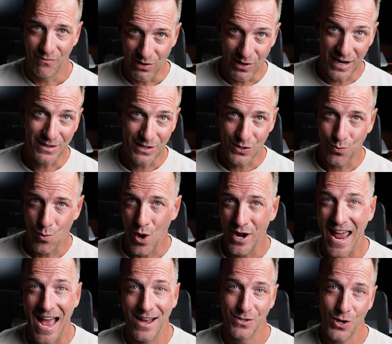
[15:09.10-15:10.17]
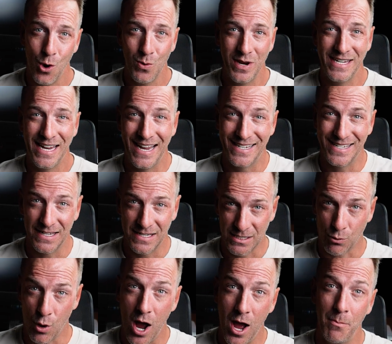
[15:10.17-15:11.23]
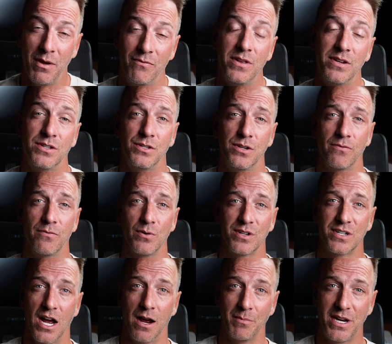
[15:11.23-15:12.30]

If you like this one, as always, hit subscribe if this is your first time